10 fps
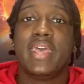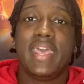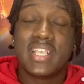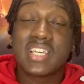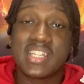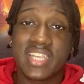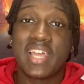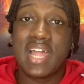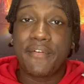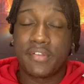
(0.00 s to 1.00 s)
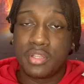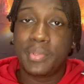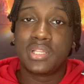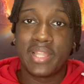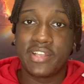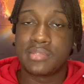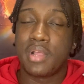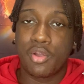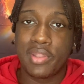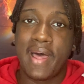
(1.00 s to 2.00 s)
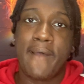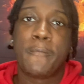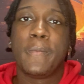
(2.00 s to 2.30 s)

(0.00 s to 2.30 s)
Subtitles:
It's going to take a lot for them to beat the Lakers, I'm not going to lie.